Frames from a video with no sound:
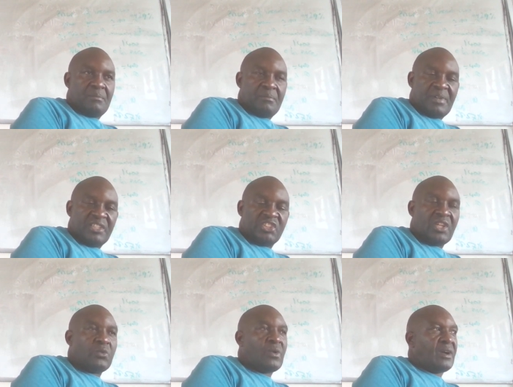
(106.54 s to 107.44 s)
by
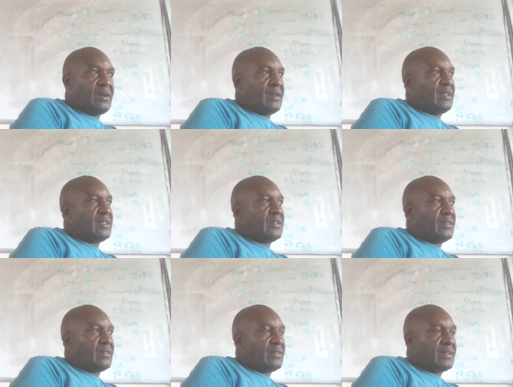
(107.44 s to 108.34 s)
January
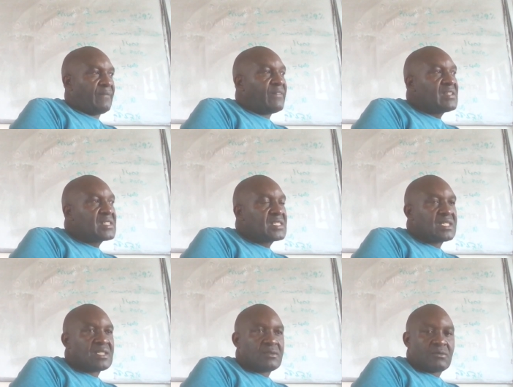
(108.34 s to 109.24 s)

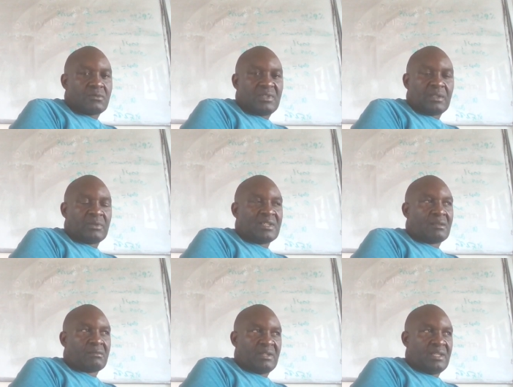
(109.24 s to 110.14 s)
31st,
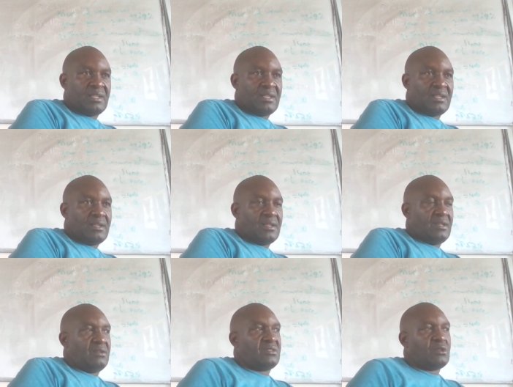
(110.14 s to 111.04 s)
2023.
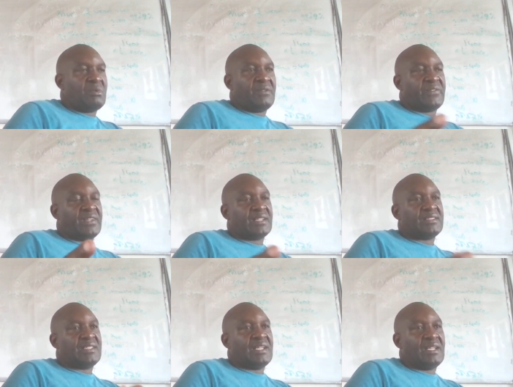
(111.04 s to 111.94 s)
There's so many figures
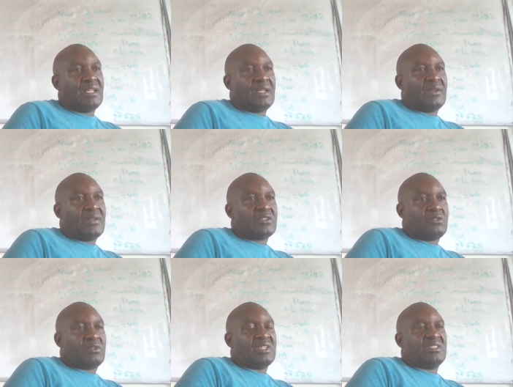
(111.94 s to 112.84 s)
there.
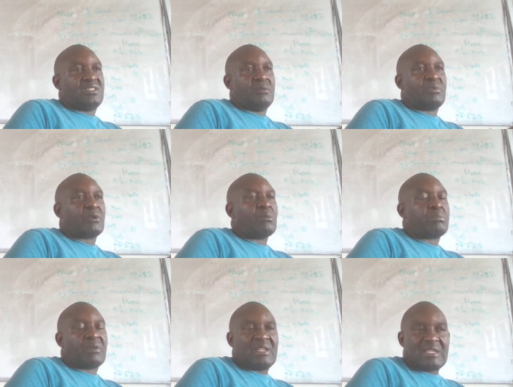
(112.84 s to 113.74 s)
So you can simply
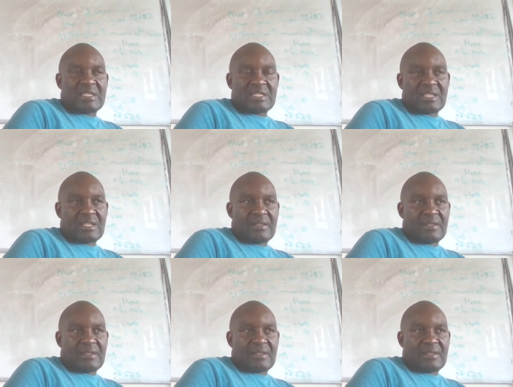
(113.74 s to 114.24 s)
compress,